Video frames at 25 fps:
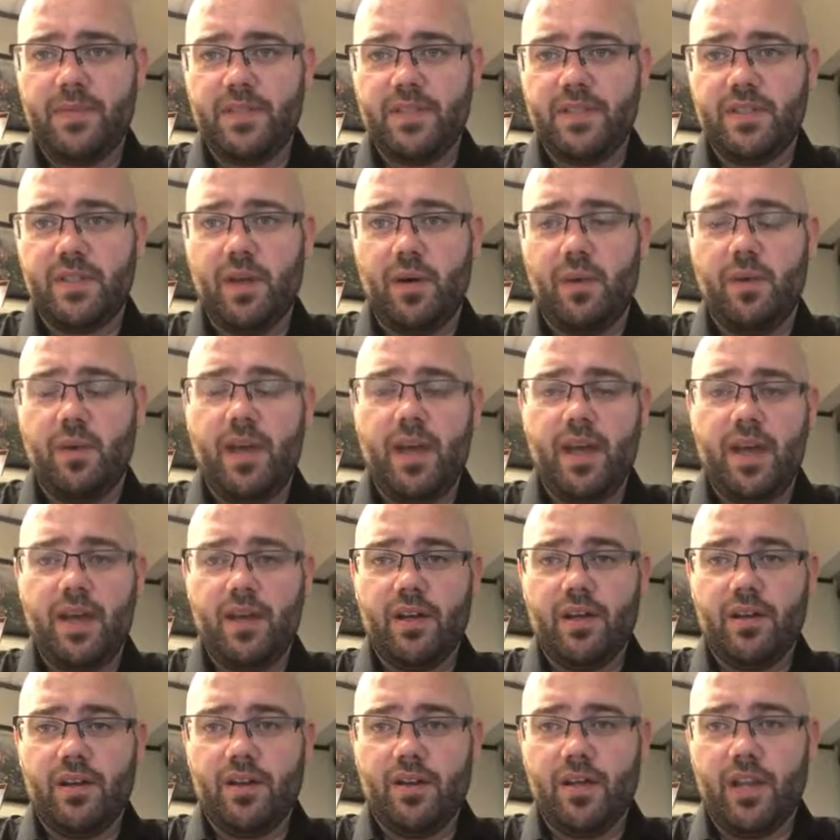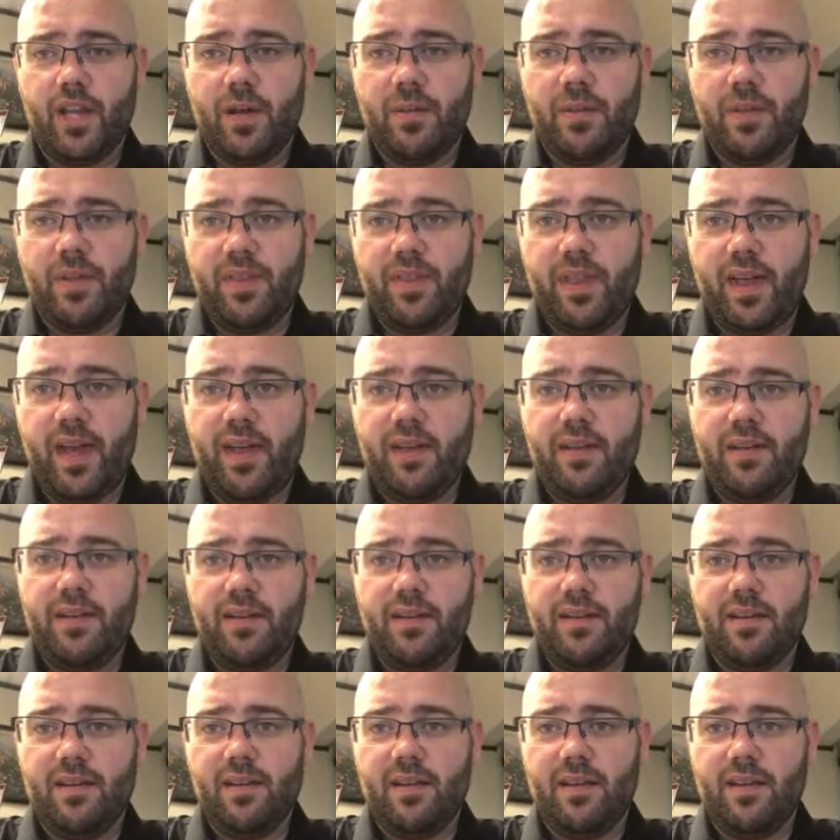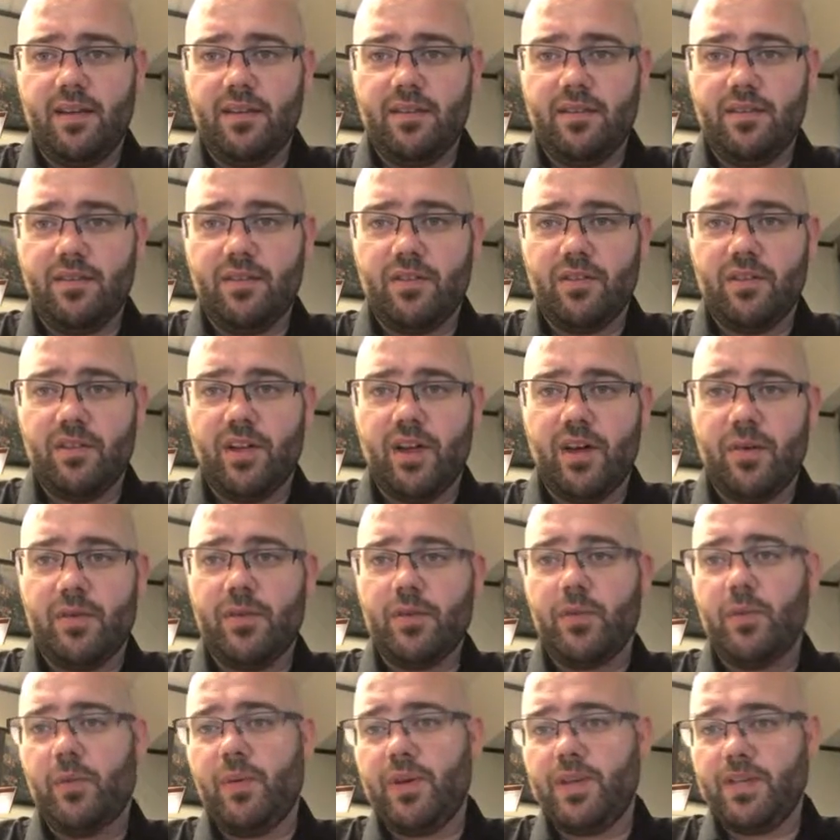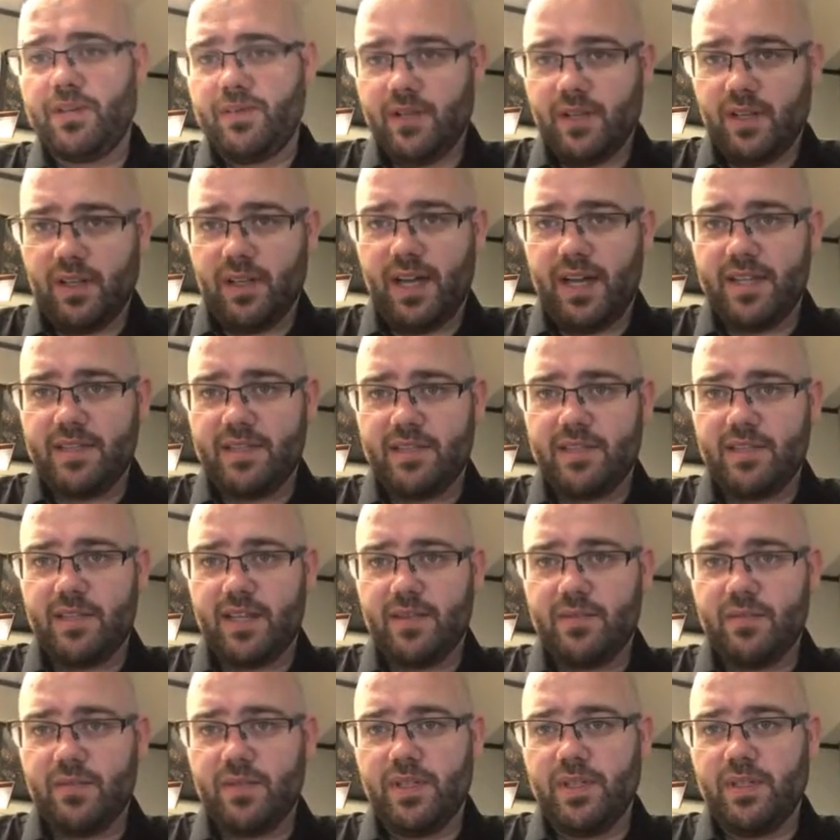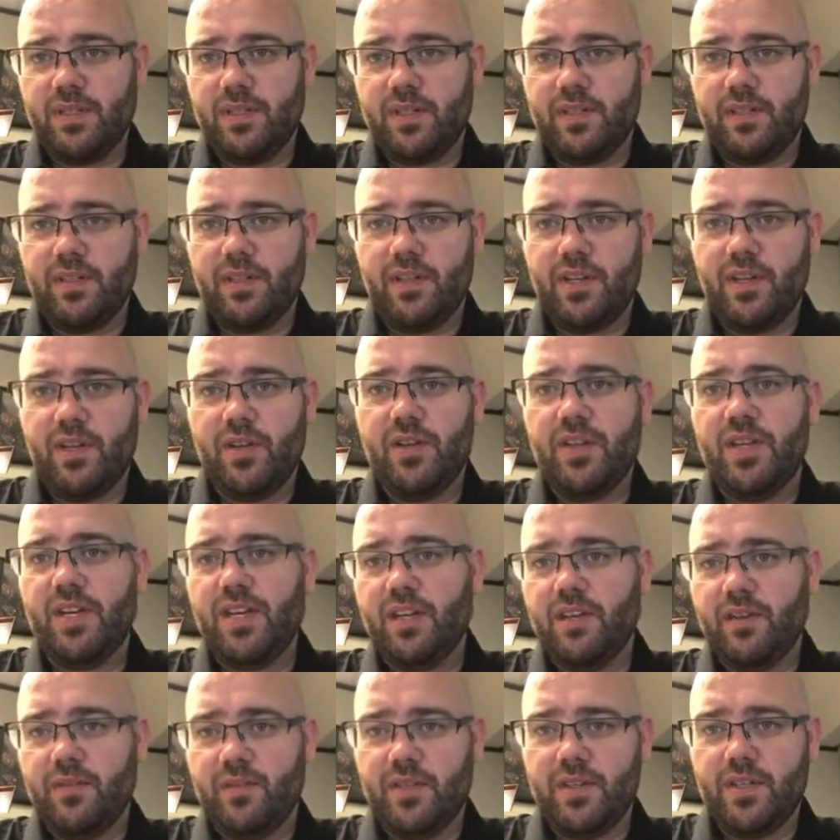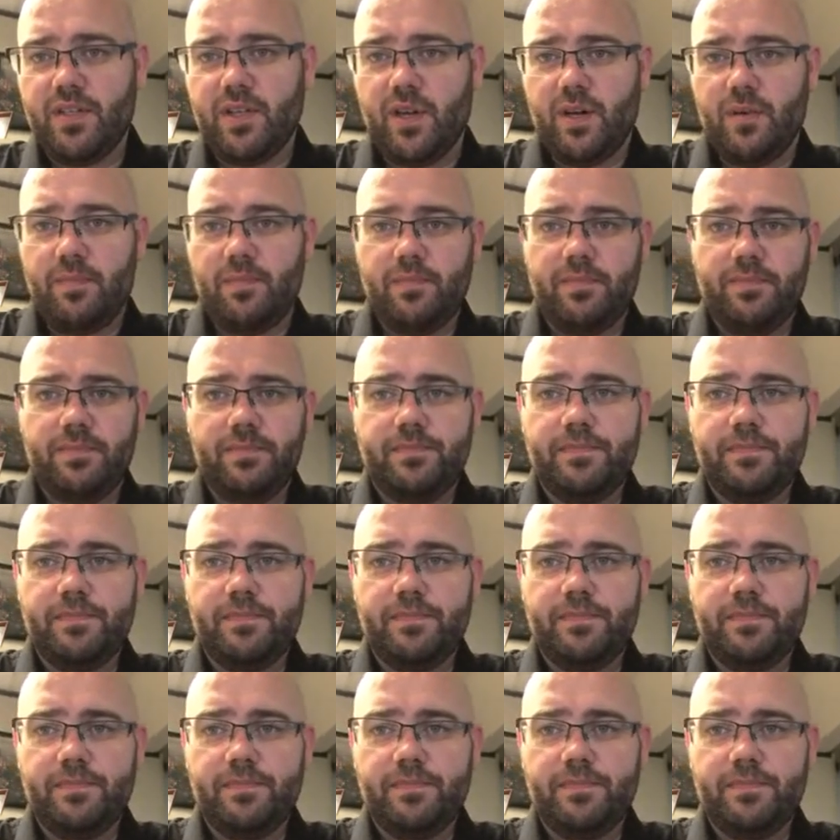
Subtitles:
So good luck with that, and good luck with the rest of your classes as we near the end of the term.